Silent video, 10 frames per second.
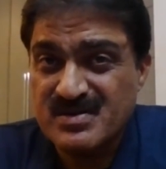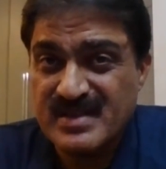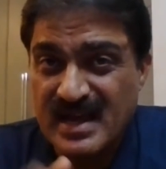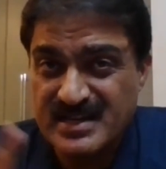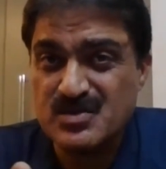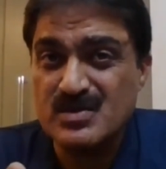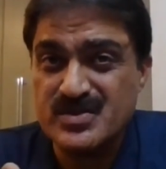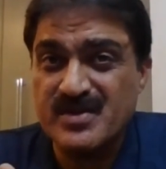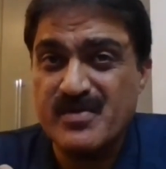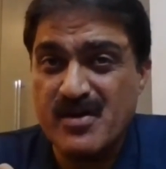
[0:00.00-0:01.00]
That is
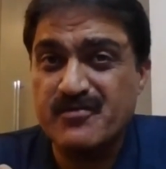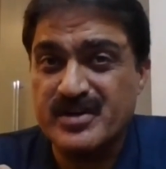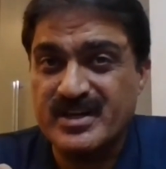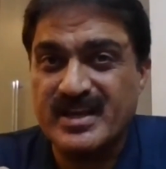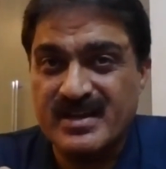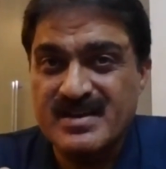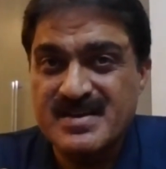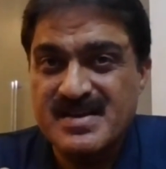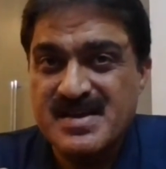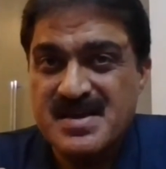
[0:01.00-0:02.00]
also a way of earning,
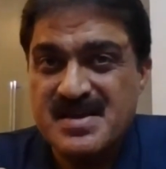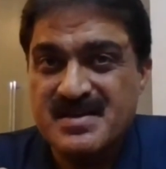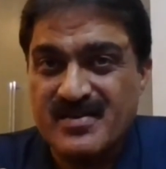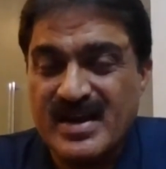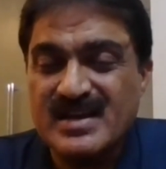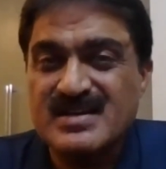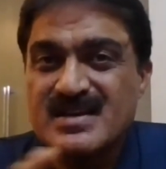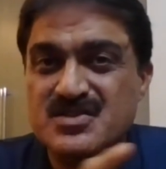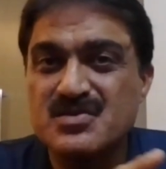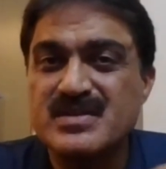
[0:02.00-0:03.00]
right?
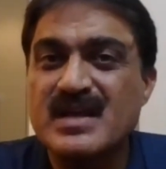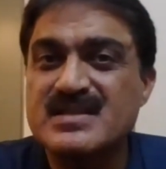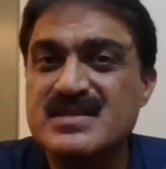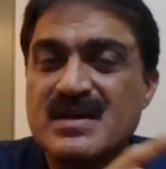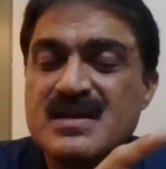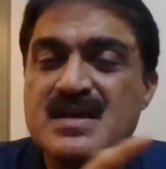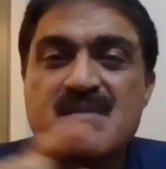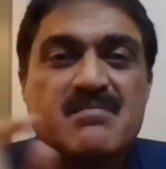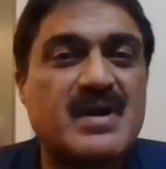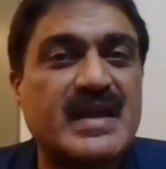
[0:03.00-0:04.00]
So
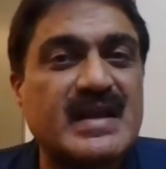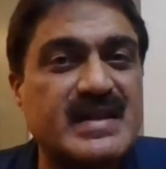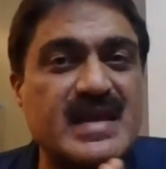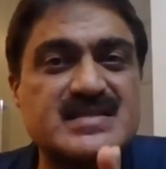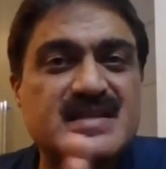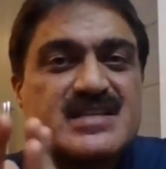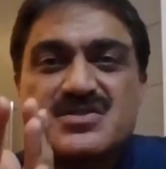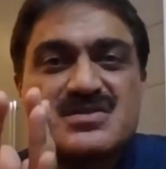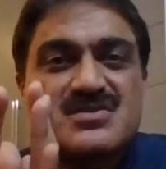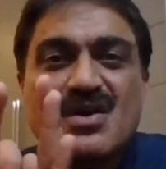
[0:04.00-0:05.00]
but in DXN,
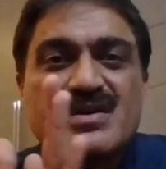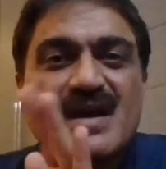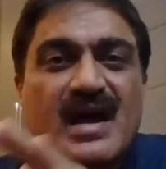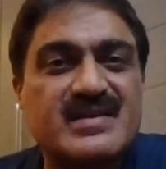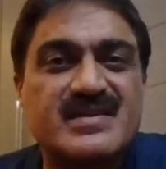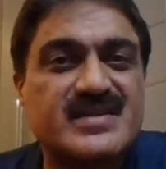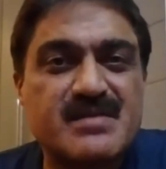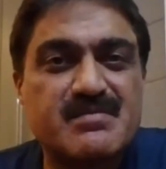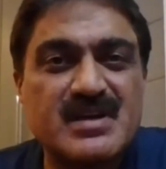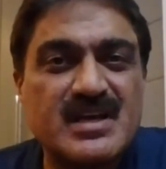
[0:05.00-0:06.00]
it's not under the
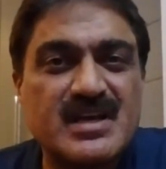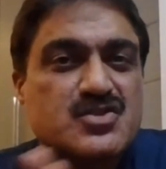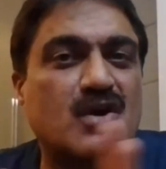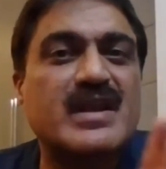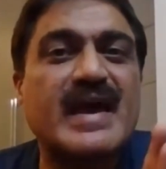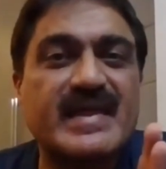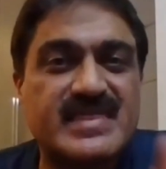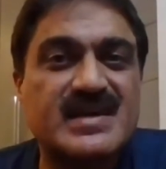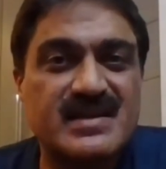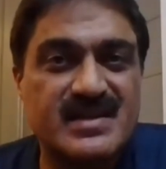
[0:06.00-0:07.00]
table, it's all
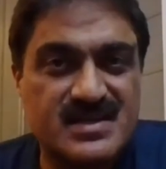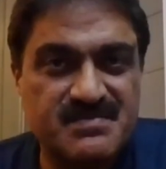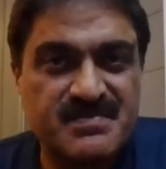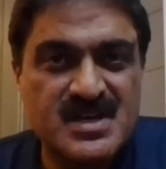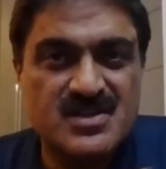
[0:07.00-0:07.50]
ethical income.